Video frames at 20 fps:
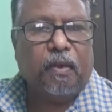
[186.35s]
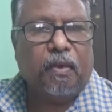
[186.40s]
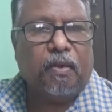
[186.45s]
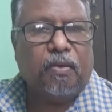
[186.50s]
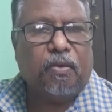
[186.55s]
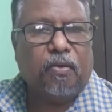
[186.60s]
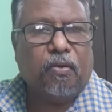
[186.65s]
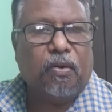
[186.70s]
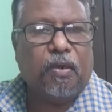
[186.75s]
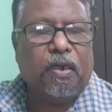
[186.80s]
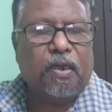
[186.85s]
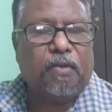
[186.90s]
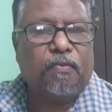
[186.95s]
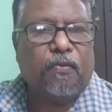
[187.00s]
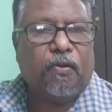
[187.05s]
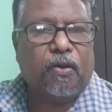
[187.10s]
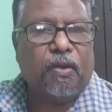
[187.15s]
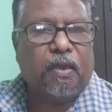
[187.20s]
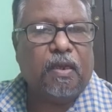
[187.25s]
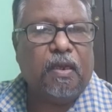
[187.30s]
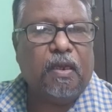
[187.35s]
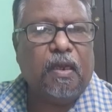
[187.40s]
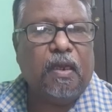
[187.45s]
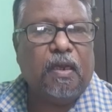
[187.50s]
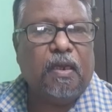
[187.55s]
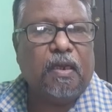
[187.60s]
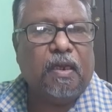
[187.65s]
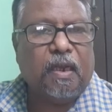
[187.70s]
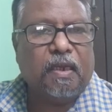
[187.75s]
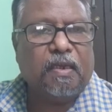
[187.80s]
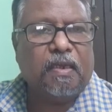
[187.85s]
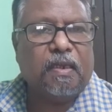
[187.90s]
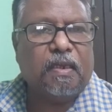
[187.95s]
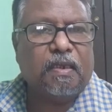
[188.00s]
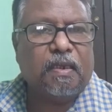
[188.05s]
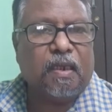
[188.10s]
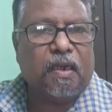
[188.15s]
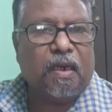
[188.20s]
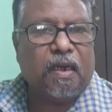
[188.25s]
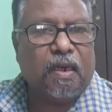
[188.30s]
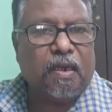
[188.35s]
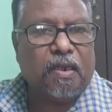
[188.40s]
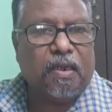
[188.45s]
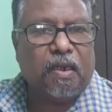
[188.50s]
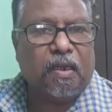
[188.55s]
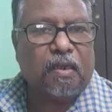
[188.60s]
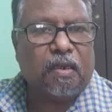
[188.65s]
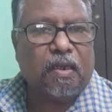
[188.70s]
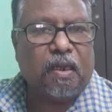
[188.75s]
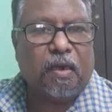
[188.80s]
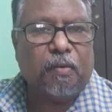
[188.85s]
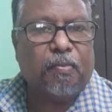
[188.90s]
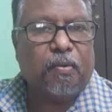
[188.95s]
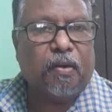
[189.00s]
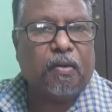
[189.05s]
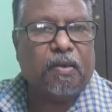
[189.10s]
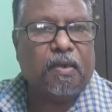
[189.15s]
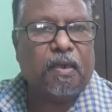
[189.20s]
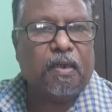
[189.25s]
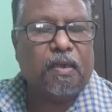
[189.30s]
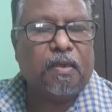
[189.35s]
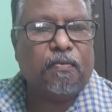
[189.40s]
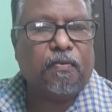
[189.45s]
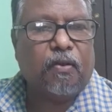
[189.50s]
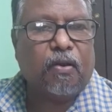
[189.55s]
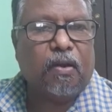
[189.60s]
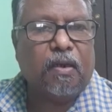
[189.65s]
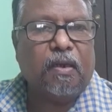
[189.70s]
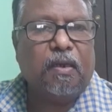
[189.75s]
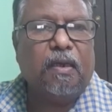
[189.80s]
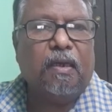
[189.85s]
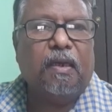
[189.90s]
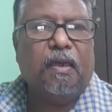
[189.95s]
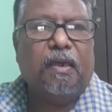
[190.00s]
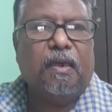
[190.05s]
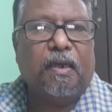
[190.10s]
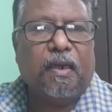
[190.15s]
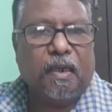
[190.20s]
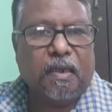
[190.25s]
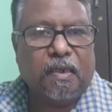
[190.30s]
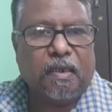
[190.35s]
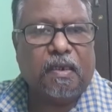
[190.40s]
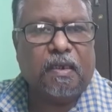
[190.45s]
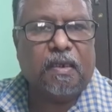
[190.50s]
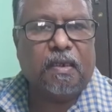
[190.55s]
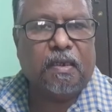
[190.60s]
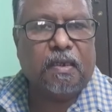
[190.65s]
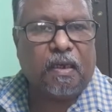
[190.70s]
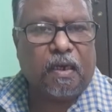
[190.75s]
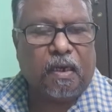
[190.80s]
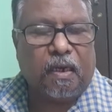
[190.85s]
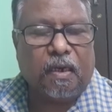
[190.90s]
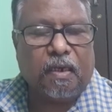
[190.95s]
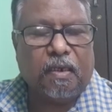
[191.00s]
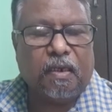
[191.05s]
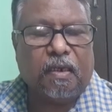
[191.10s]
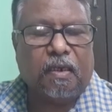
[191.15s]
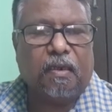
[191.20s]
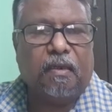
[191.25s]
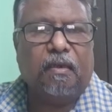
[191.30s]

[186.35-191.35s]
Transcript: So it is for the next generation. The reproduction is for next generation.